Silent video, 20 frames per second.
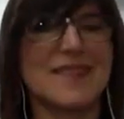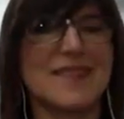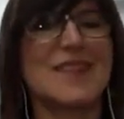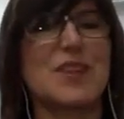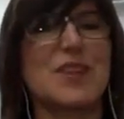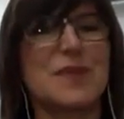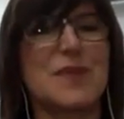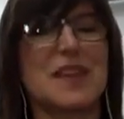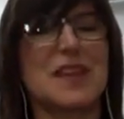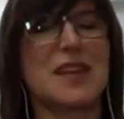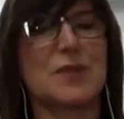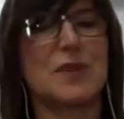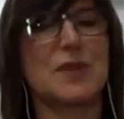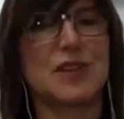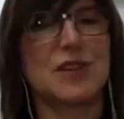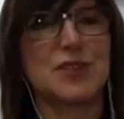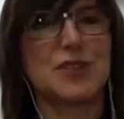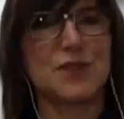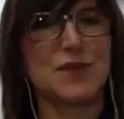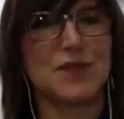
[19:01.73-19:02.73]
you become an
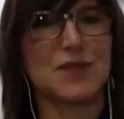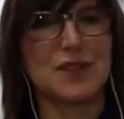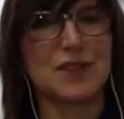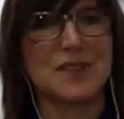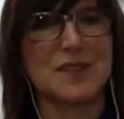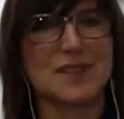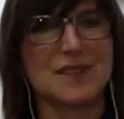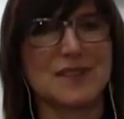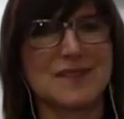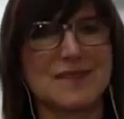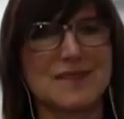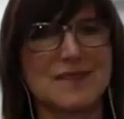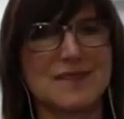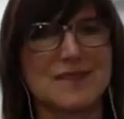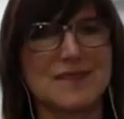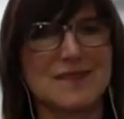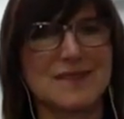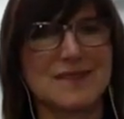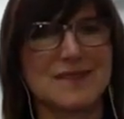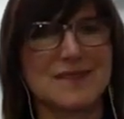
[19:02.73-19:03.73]
introvert.
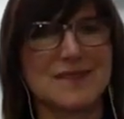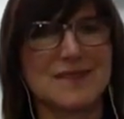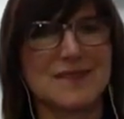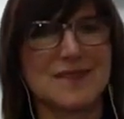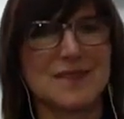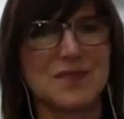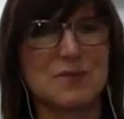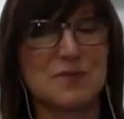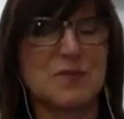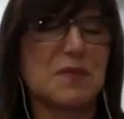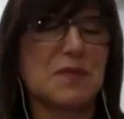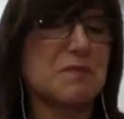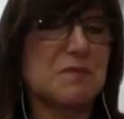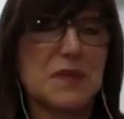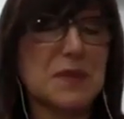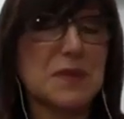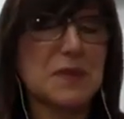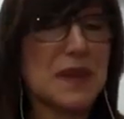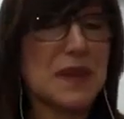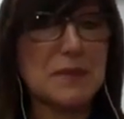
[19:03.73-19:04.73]

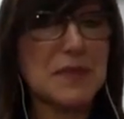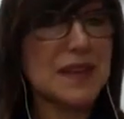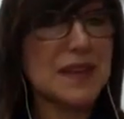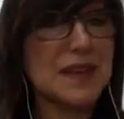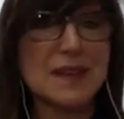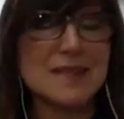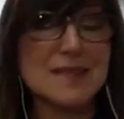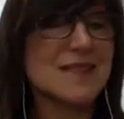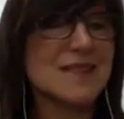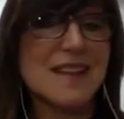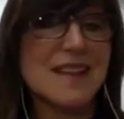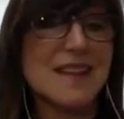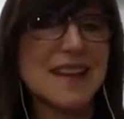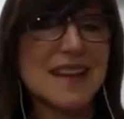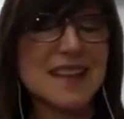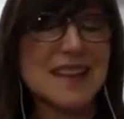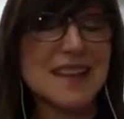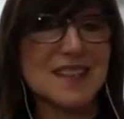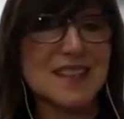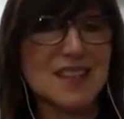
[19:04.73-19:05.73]
But maybe it's not
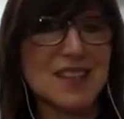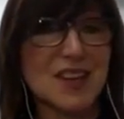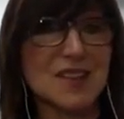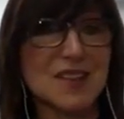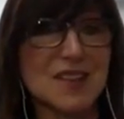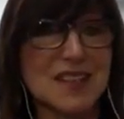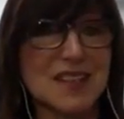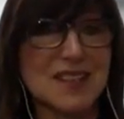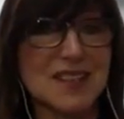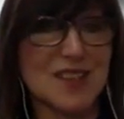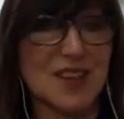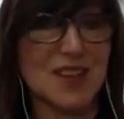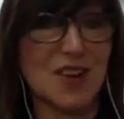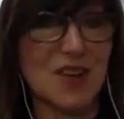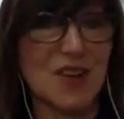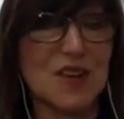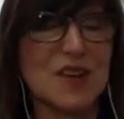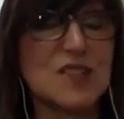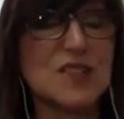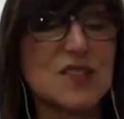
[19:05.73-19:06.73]
necessarily so.